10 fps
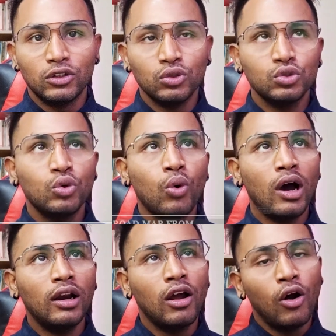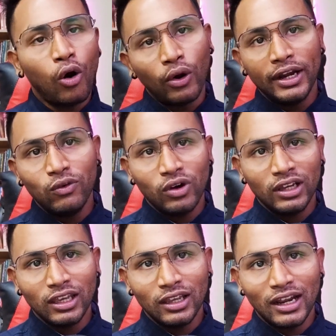those who are already
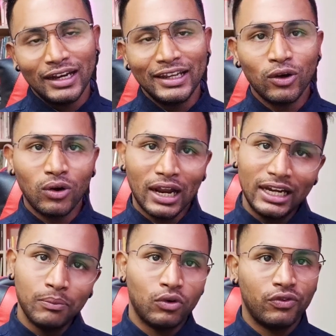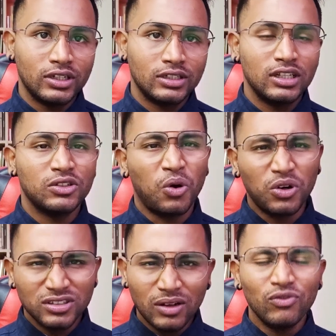working in IT or IT professionals or
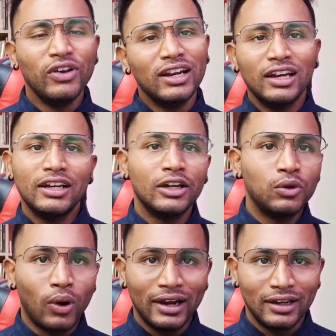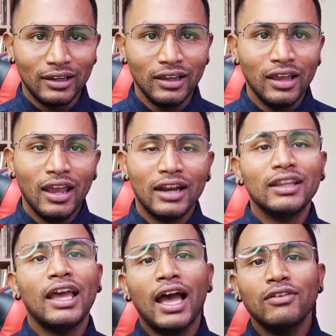somewhere related to IT and
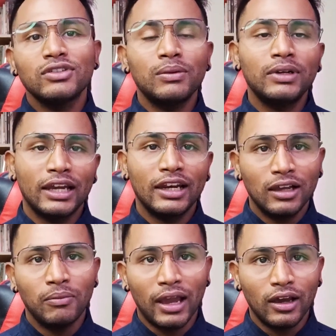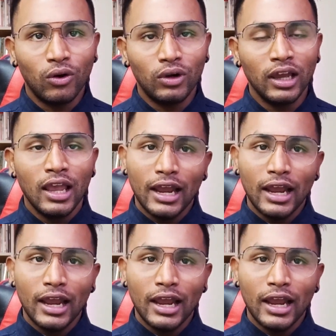they have some technical background.